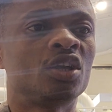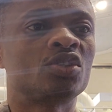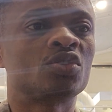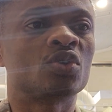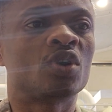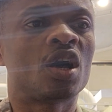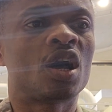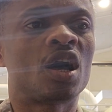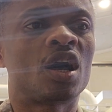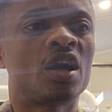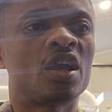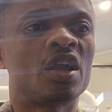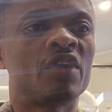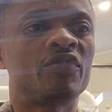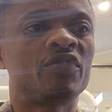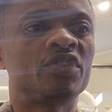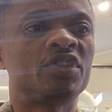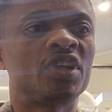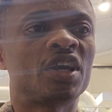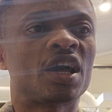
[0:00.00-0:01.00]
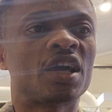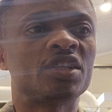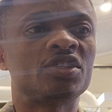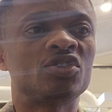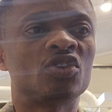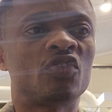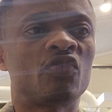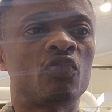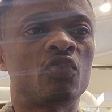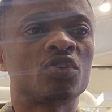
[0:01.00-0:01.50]
to our everyday
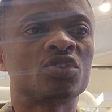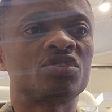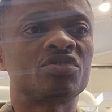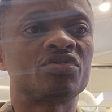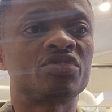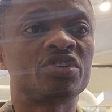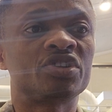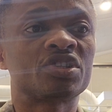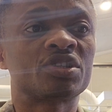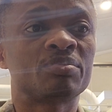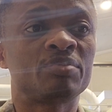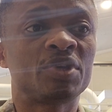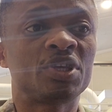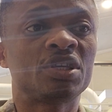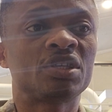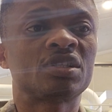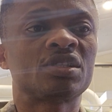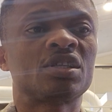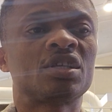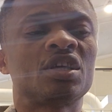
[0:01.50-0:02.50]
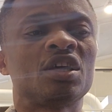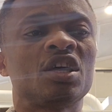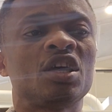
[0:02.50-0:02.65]
idea of what risk means,